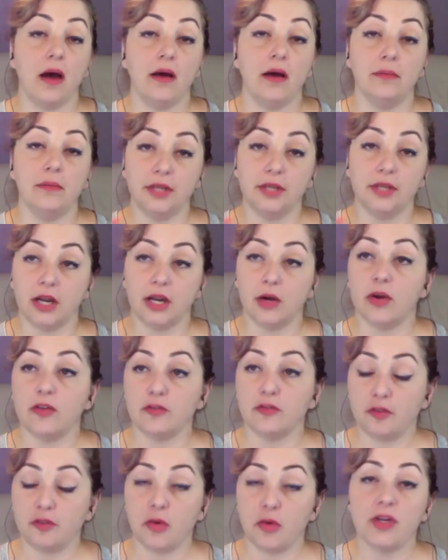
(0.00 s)
you know, and
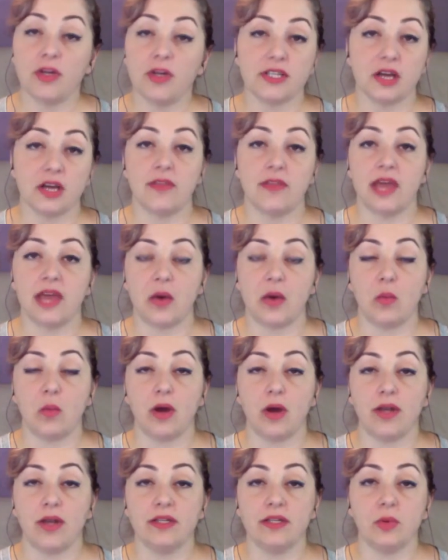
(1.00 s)
focus on that
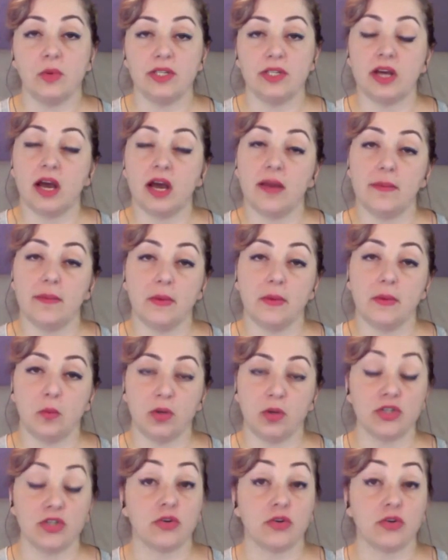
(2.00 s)
one
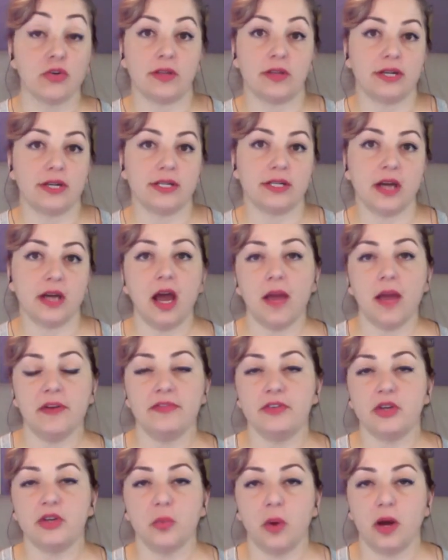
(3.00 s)
circle at a time if
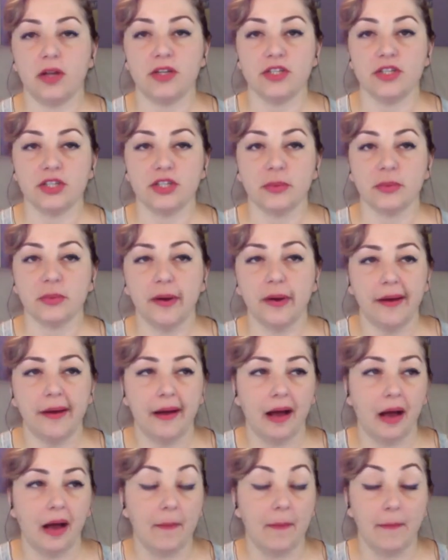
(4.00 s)
you want to.
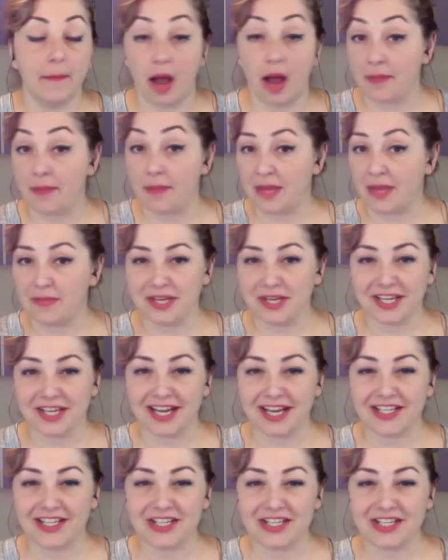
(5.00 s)
I may be
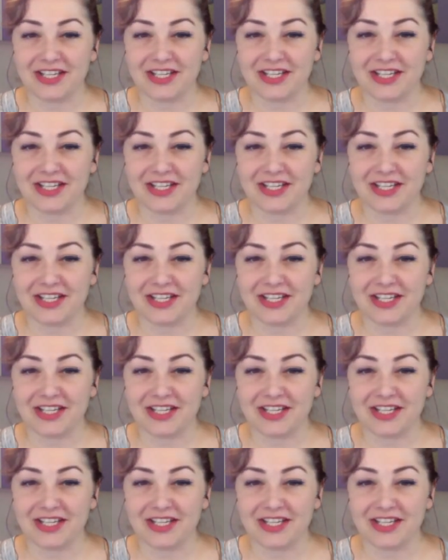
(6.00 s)
connected to 1.5